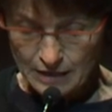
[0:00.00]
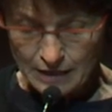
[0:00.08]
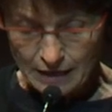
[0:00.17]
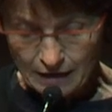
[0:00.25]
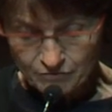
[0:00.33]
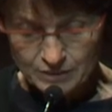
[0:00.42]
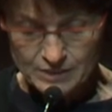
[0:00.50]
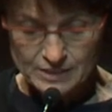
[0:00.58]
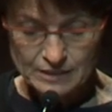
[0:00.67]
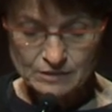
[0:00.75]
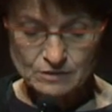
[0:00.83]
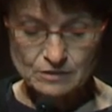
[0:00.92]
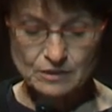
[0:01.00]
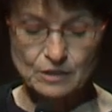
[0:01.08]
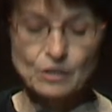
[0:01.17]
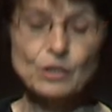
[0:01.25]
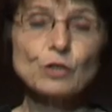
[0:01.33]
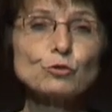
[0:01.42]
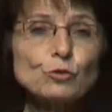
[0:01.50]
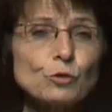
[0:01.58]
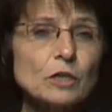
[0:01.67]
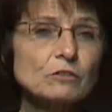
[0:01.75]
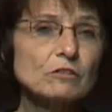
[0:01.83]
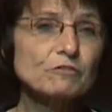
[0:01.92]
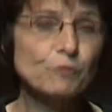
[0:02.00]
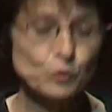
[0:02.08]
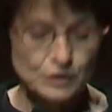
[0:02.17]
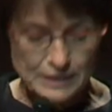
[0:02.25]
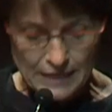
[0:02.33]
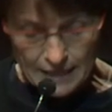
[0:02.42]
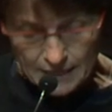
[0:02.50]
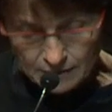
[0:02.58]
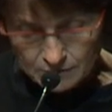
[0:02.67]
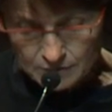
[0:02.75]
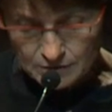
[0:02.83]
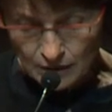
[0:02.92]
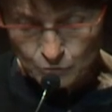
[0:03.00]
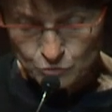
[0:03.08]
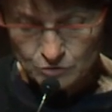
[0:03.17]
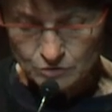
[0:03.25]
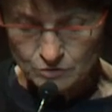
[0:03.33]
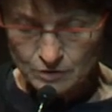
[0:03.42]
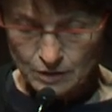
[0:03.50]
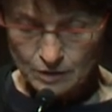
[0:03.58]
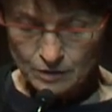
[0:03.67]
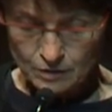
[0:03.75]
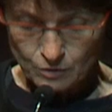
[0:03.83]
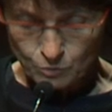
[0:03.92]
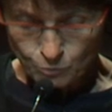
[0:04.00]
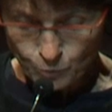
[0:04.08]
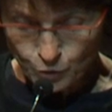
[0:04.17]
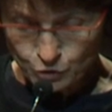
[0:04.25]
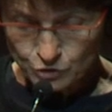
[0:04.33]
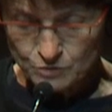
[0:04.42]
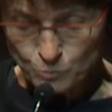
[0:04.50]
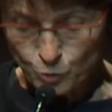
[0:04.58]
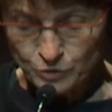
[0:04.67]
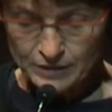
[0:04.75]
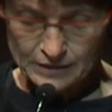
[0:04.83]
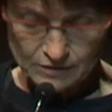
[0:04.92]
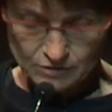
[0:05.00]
having sent two hundred forty-eight thousand workers more than it